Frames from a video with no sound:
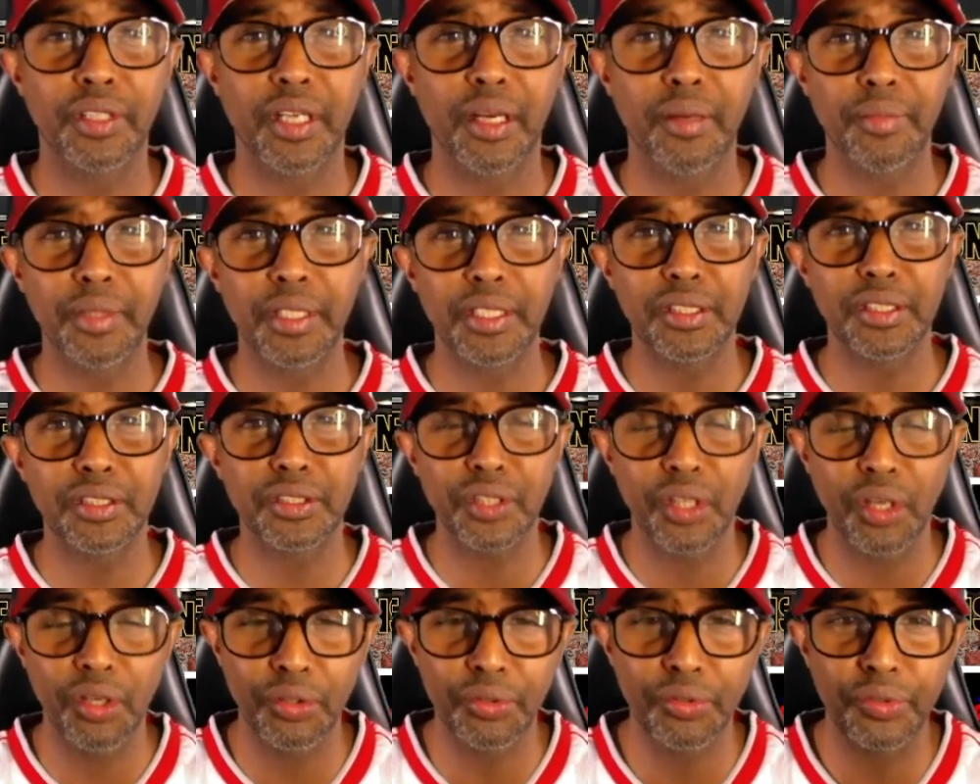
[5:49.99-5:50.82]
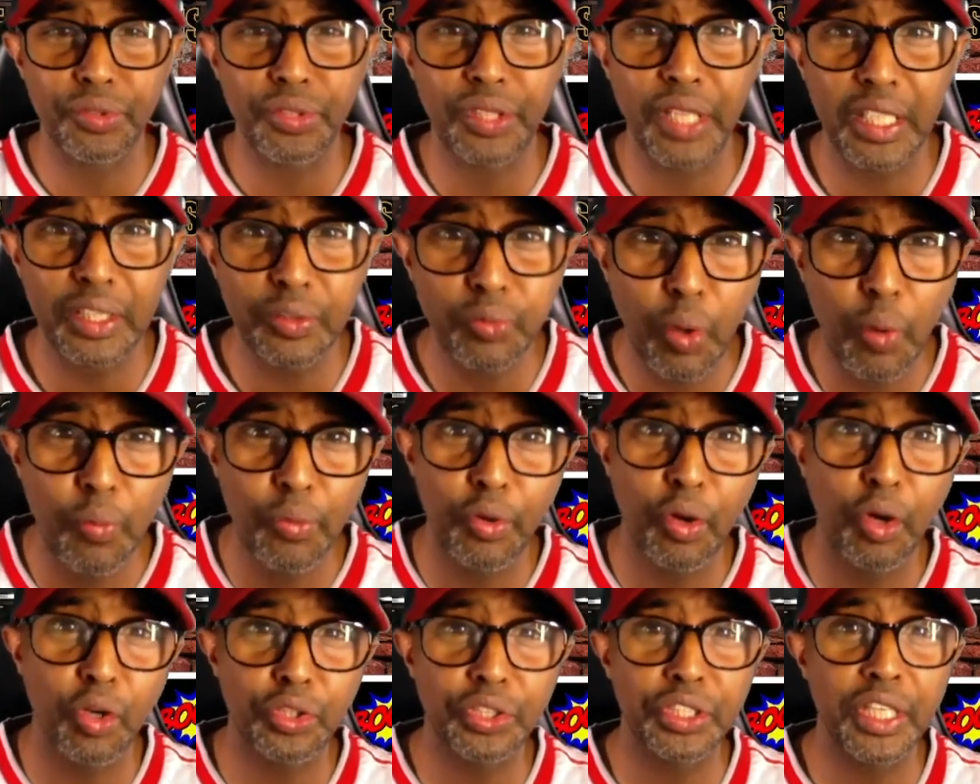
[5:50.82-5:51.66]
You know what I mean? So that's what
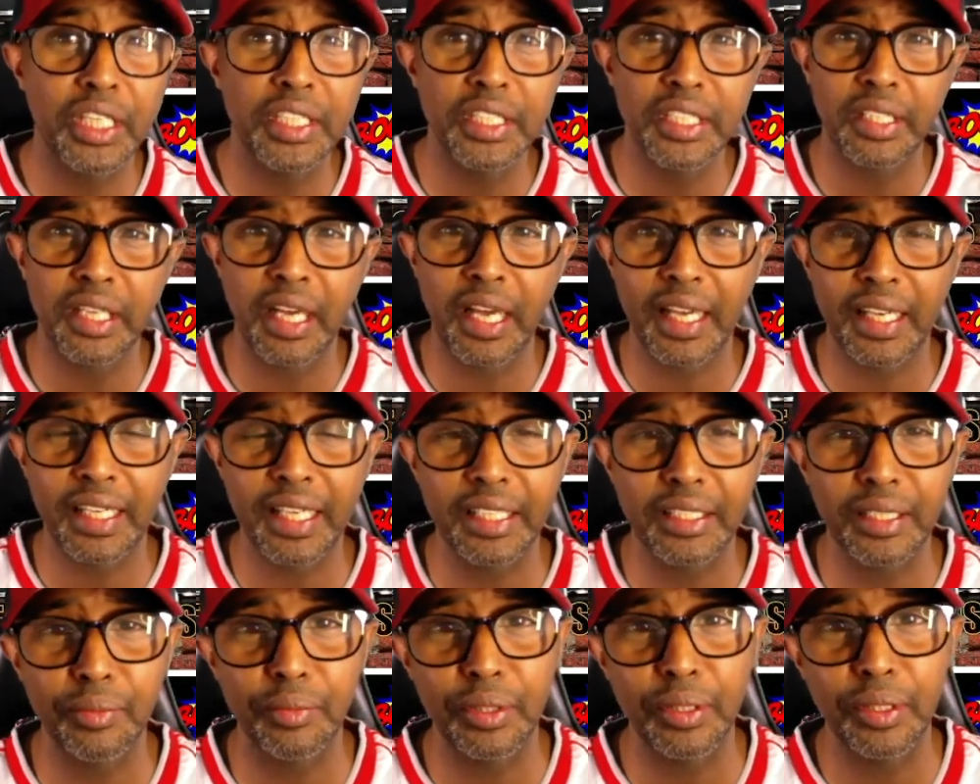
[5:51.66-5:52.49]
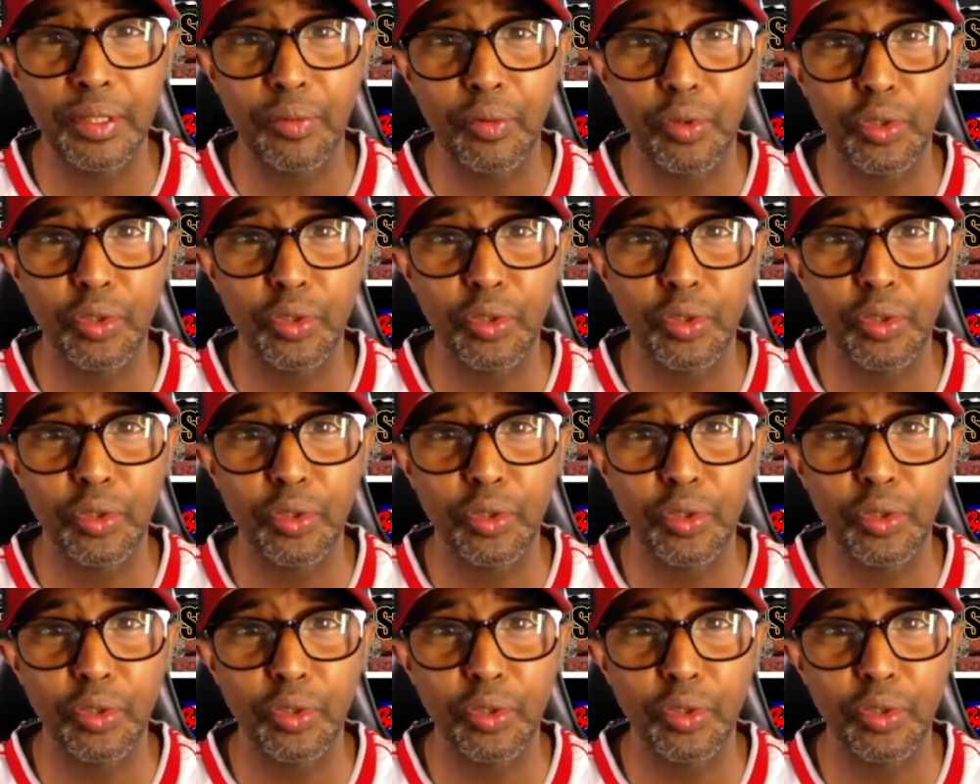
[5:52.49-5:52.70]
we got to change in that academy,